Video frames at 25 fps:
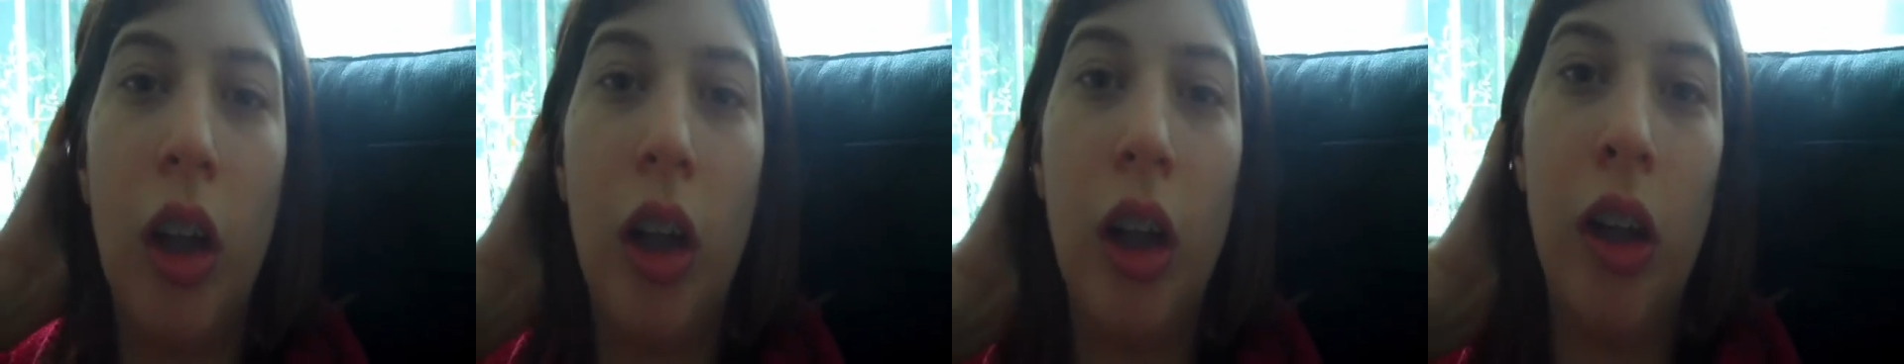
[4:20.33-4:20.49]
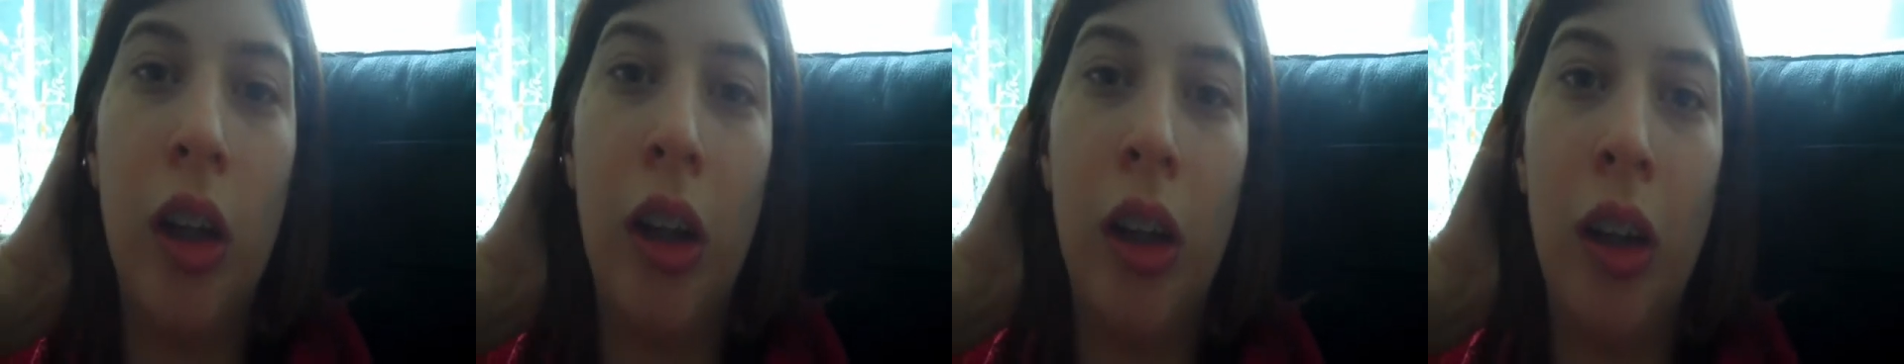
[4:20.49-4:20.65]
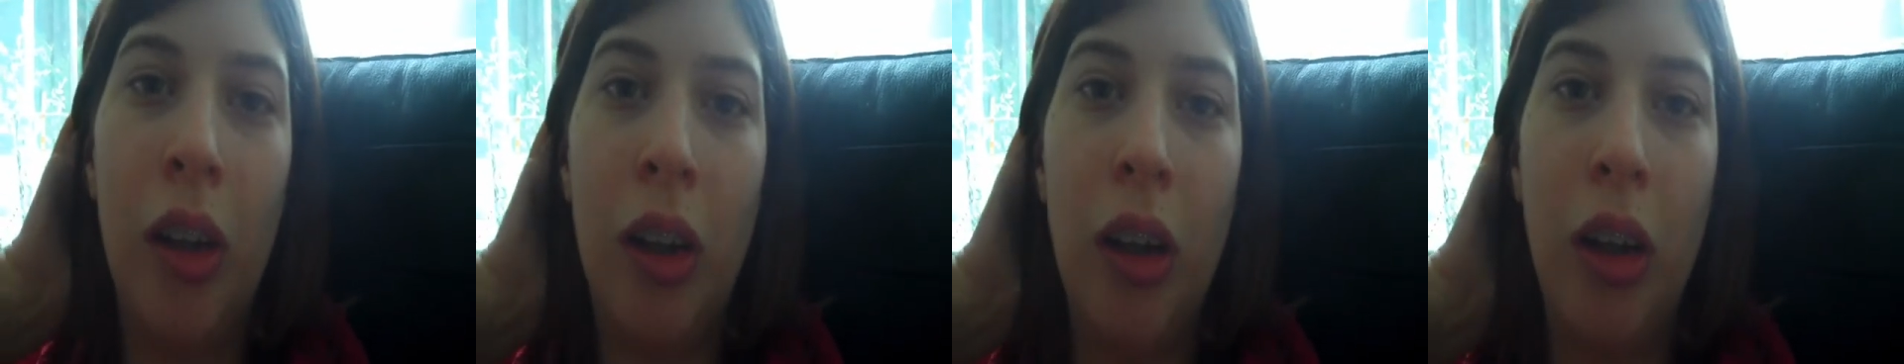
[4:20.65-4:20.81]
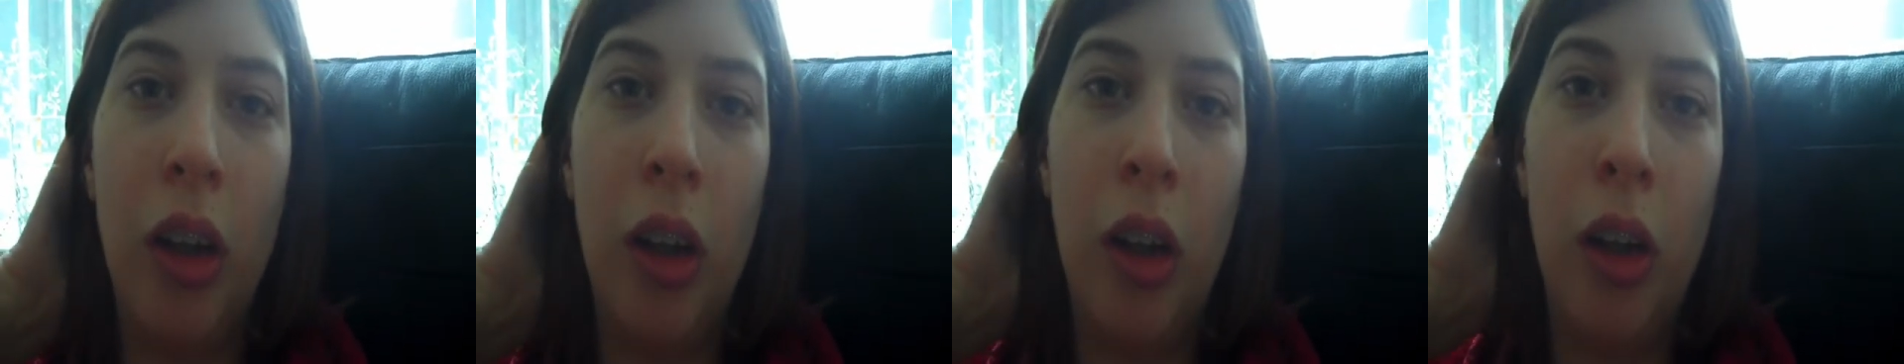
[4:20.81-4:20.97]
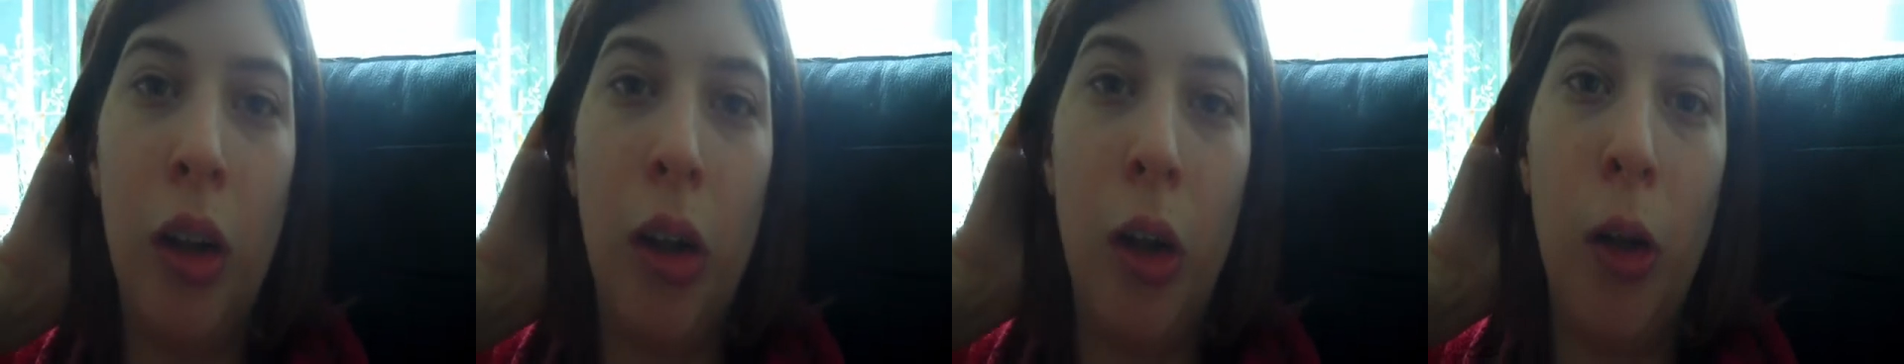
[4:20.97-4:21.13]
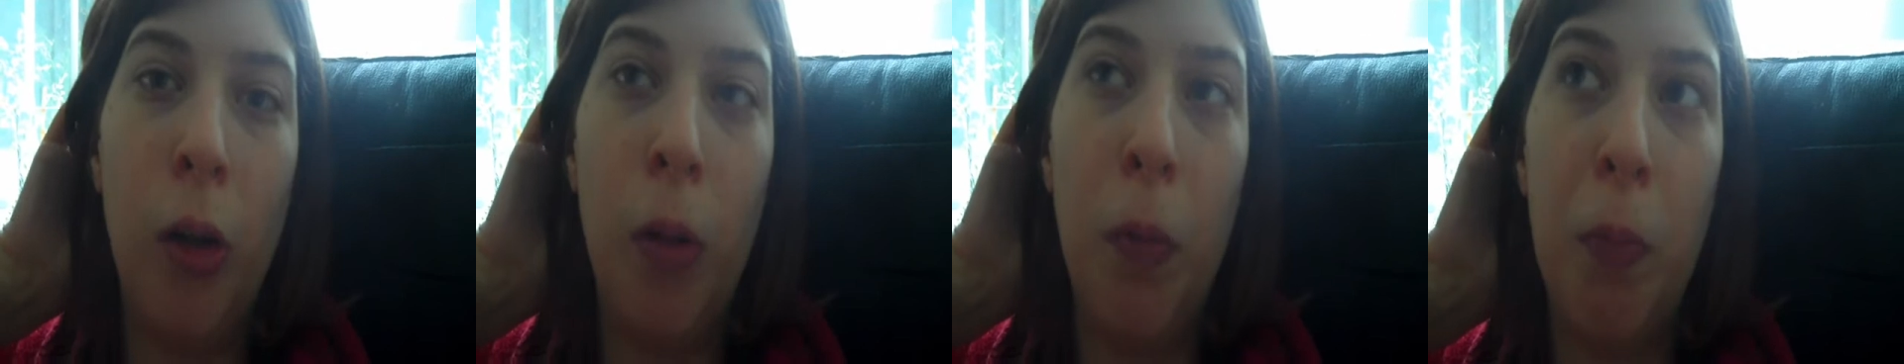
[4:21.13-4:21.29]
there's
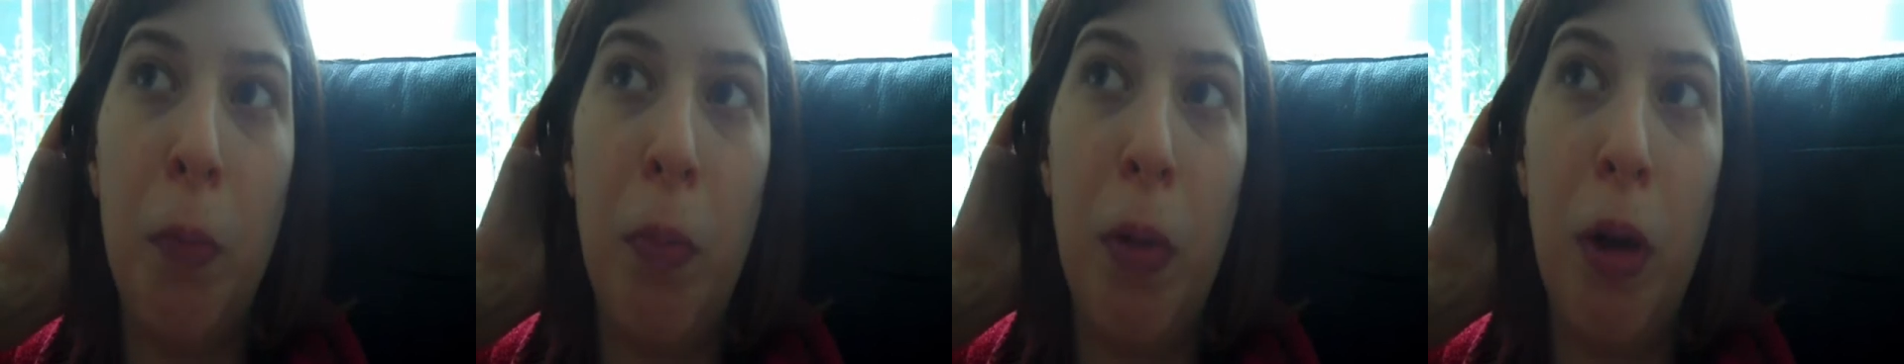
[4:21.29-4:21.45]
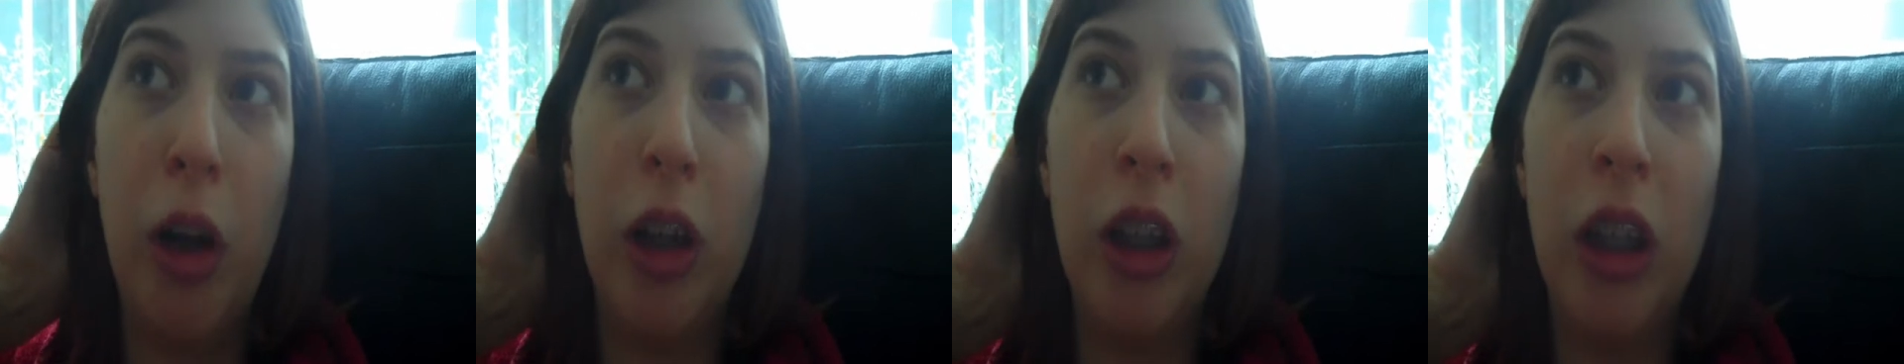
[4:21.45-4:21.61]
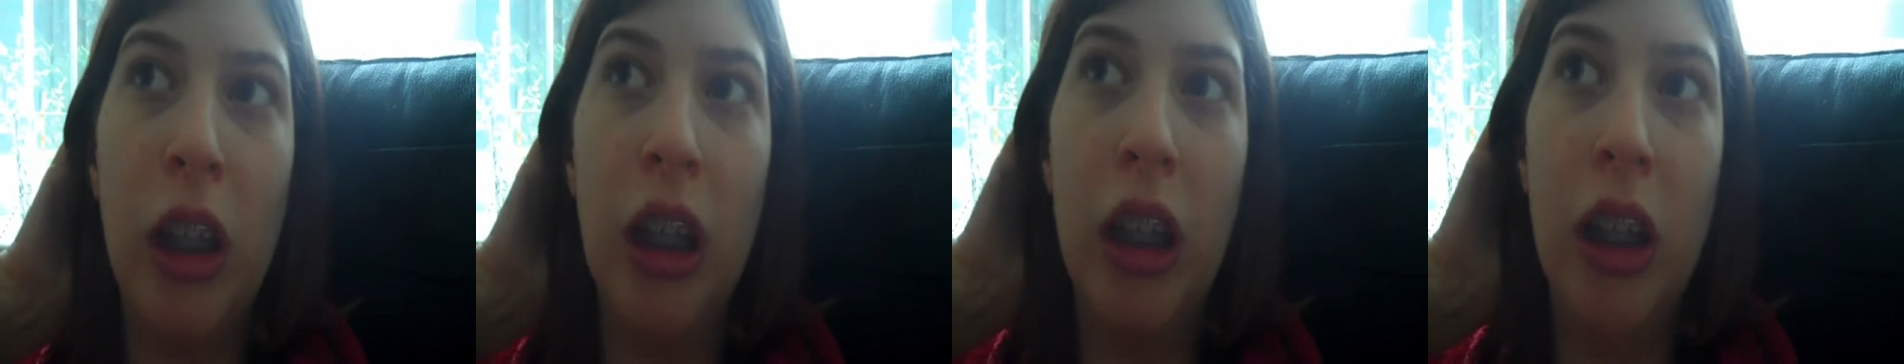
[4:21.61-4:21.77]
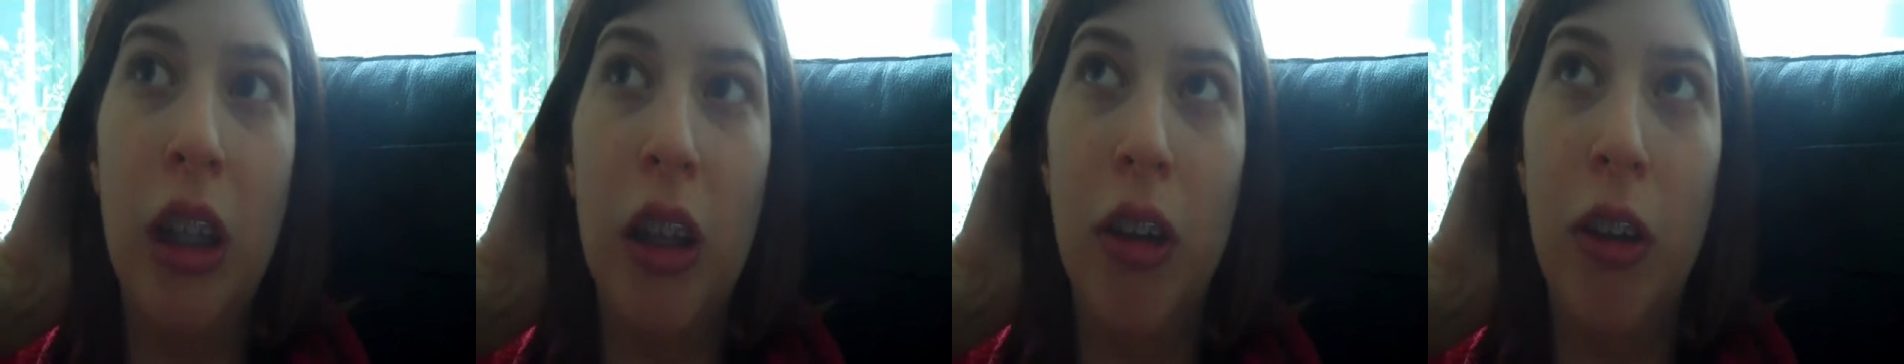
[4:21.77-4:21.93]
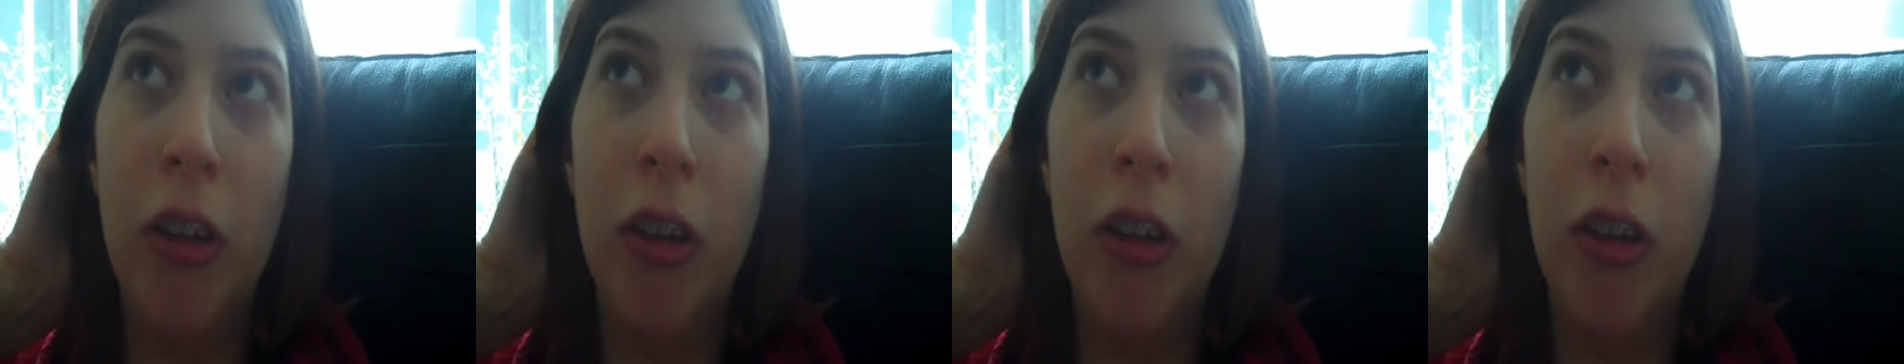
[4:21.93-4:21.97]
this little pocket